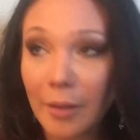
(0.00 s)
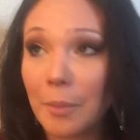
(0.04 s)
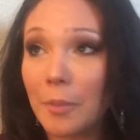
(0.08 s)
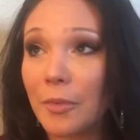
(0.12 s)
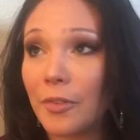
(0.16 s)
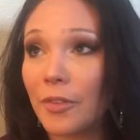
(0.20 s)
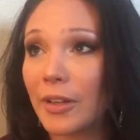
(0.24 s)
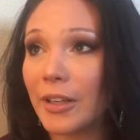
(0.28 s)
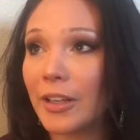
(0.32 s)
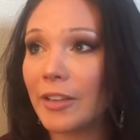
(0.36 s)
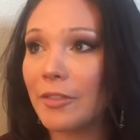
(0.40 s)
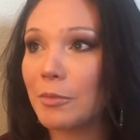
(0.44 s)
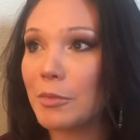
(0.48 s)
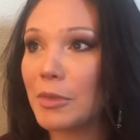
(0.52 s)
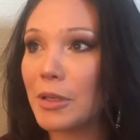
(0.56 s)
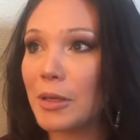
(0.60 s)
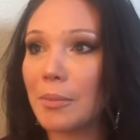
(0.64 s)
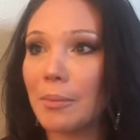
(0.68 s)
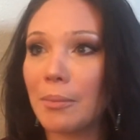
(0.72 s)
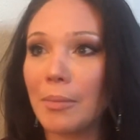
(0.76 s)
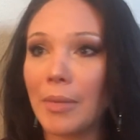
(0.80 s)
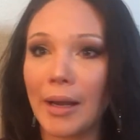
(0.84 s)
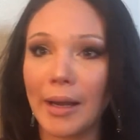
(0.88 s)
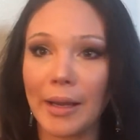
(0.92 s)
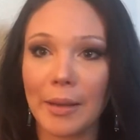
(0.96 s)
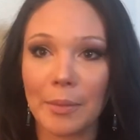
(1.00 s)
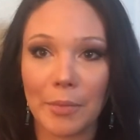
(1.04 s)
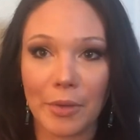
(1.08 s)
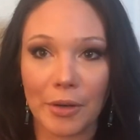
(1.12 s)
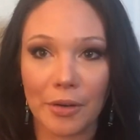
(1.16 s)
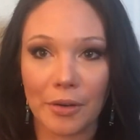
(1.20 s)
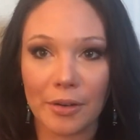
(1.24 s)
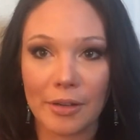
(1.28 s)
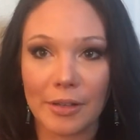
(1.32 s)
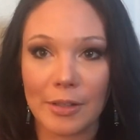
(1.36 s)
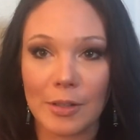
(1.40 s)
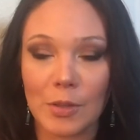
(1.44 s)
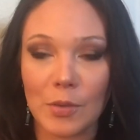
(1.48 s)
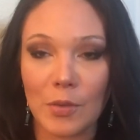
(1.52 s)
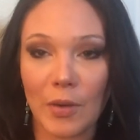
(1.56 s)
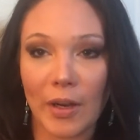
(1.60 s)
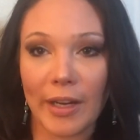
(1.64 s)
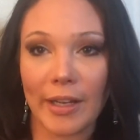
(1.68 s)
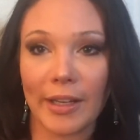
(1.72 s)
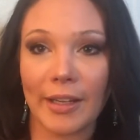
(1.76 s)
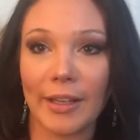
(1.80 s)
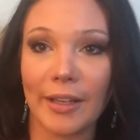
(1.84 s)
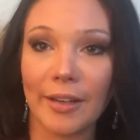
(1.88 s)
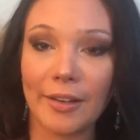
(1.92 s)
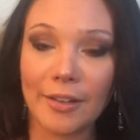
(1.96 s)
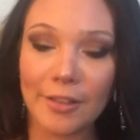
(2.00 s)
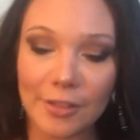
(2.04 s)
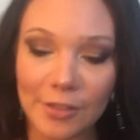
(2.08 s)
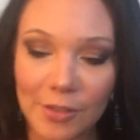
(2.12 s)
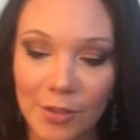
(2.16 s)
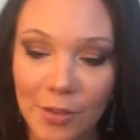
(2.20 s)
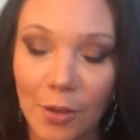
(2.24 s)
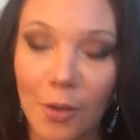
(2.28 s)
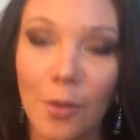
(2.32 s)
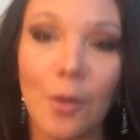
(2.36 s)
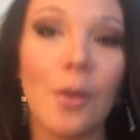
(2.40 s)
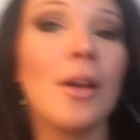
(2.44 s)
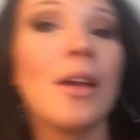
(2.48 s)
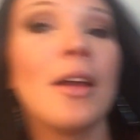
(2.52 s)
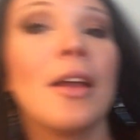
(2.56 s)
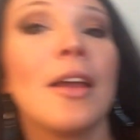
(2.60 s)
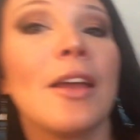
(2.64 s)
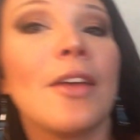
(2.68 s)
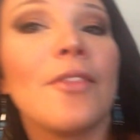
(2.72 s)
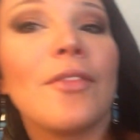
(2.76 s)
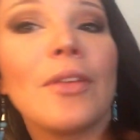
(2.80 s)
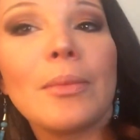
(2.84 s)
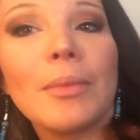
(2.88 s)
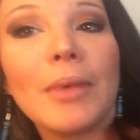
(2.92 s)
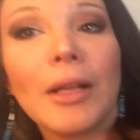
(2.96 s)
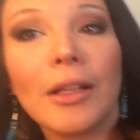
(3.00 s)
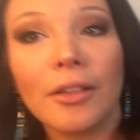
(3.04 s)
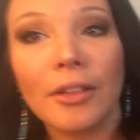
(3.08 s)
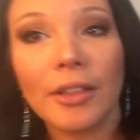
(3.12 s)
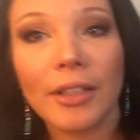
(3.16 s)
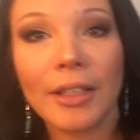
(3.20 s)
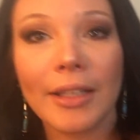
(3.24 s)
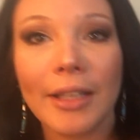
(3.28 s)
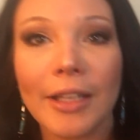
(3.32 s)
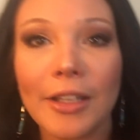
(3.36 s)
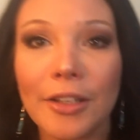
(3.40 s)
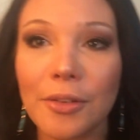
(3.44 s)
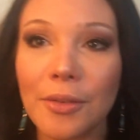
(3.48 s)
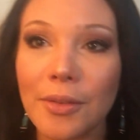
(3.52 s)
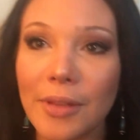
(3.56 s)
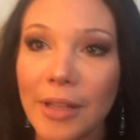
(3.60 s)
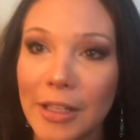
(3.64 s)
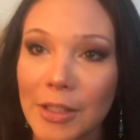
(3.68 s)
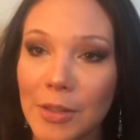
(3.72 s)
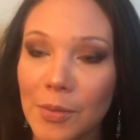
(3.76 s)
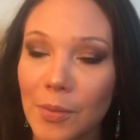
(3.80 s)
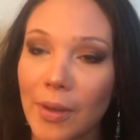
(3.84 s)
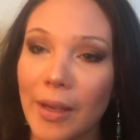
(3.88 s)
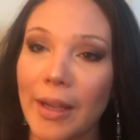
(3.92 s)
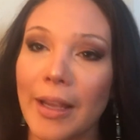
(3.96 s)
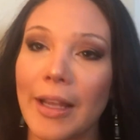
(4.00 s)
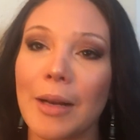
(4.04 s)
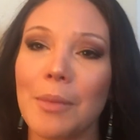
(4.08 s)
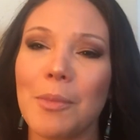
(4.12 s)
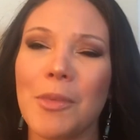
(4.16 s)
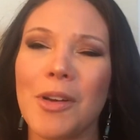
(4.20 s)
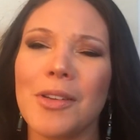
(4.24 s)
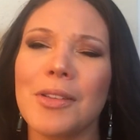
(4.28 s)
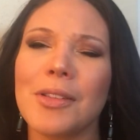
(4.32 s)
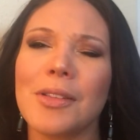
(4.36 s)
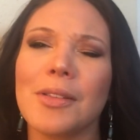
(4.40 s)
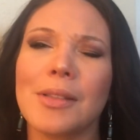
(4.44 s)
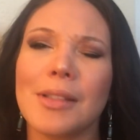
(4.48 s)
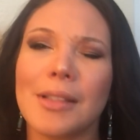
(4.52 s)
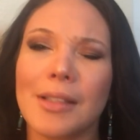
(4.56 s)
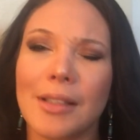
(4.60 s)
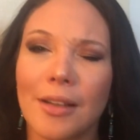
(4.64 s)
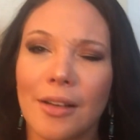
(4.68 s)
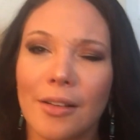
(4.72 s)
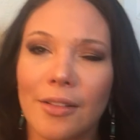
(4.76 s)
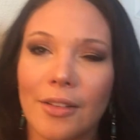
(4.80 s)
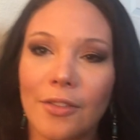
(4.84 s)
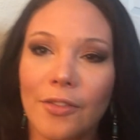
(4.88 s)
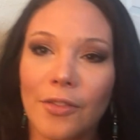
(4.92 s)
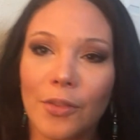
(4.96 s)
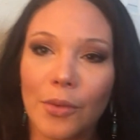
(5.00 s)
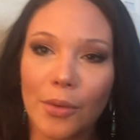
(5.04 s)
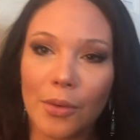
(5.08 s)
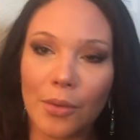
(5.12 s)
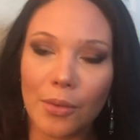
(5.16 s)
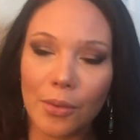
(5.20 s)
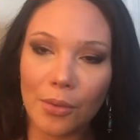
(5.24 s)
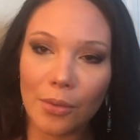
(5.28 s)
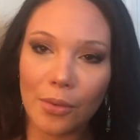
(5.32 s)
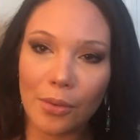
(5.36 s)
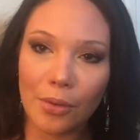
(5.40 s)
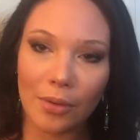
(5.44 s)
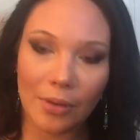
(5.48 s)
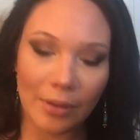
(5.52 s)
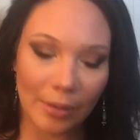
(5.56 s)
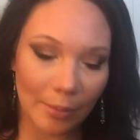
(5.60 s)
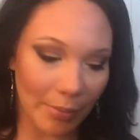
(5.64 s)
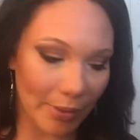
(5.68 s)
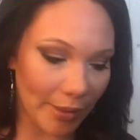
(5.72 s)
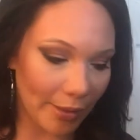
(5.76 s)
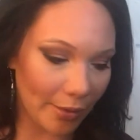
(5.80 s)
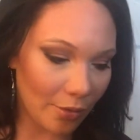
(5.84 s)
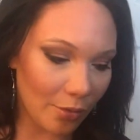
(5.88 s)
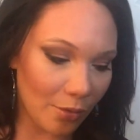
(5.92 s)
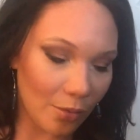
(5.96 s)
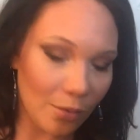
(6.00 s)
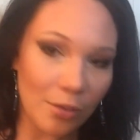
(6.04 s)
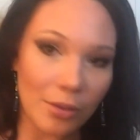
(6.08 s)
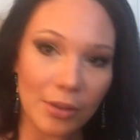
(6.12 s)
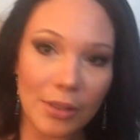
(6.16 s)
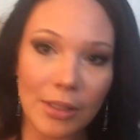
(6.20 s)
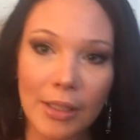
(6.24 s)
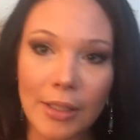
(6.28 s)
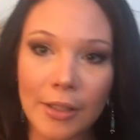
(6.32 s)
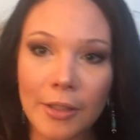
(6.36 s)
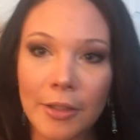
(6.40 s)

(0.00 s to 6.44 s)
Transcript: Forgive me, my mirror is right here, so if I'm not looking at you, that's why. And I'm also sitting on the floor. Ooh, I'm getting old.